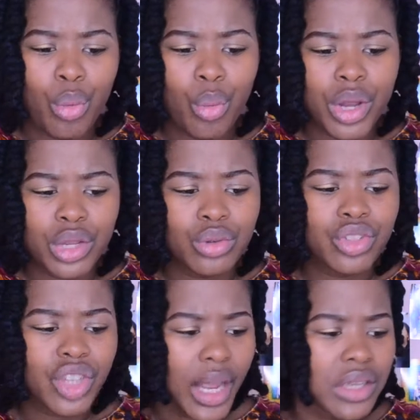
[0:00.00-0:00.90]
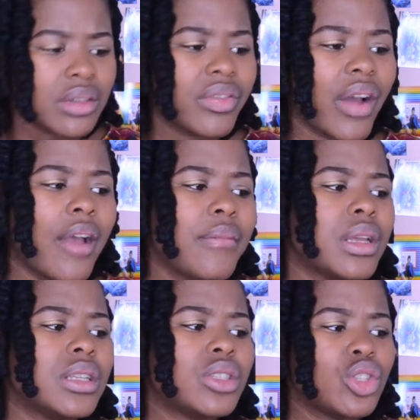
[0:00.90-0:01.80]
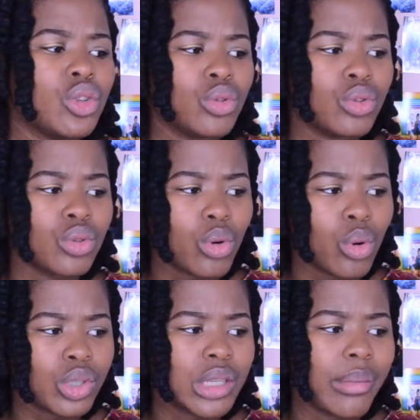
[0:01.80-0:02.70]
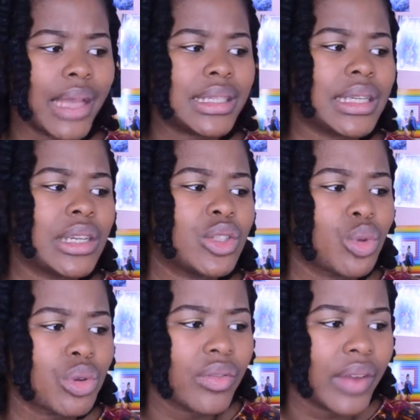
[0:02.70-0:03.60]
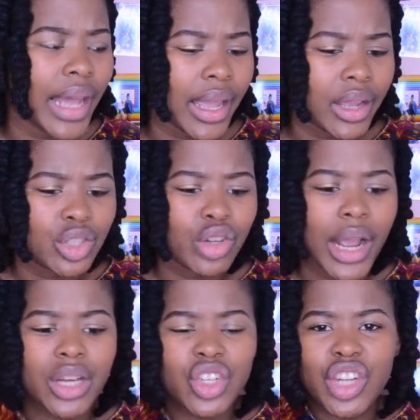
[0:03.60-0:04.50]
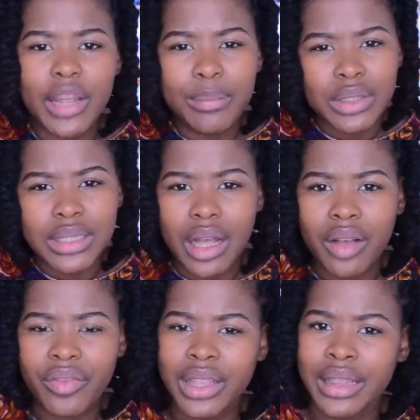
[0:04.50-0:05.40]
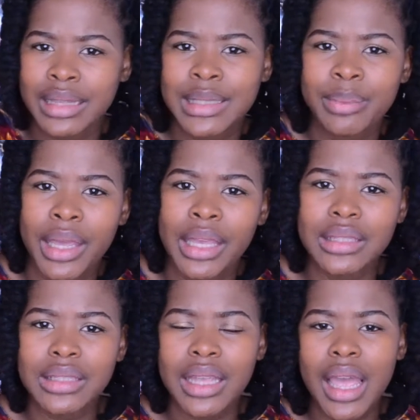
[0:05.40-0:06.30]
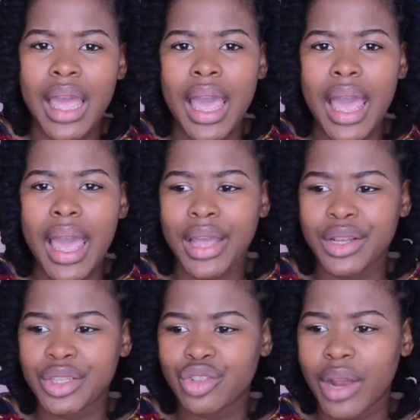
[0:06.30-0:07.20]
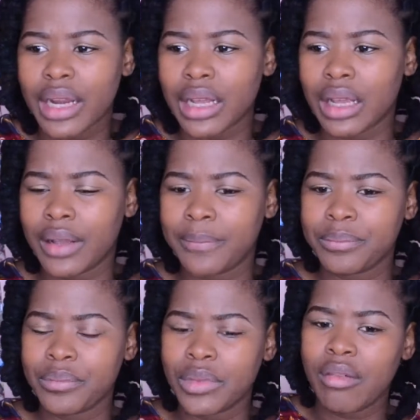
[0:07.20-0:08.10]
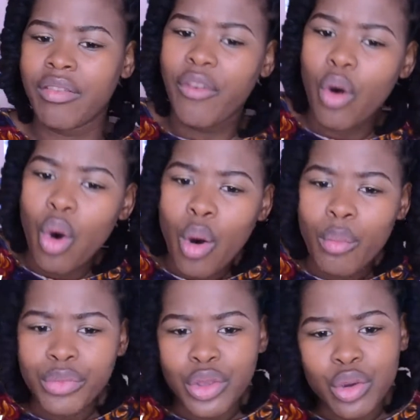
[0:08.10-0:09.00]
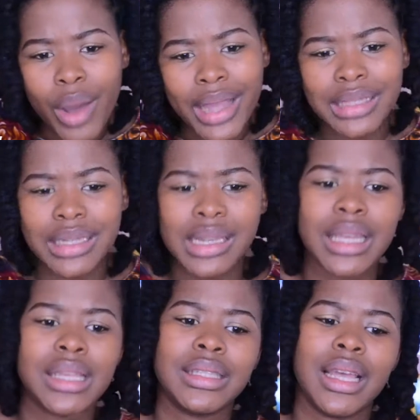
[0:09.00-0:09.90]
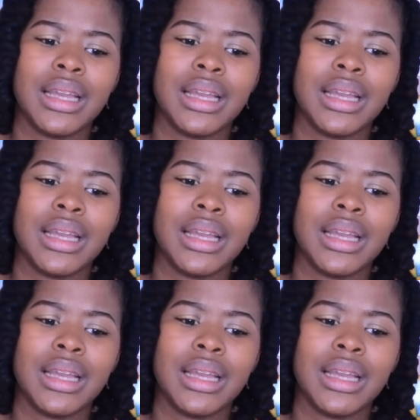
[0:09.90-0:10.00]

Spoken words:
when you change environments, you automatically sort of like try to shape yourself in that space and try to form new ideas,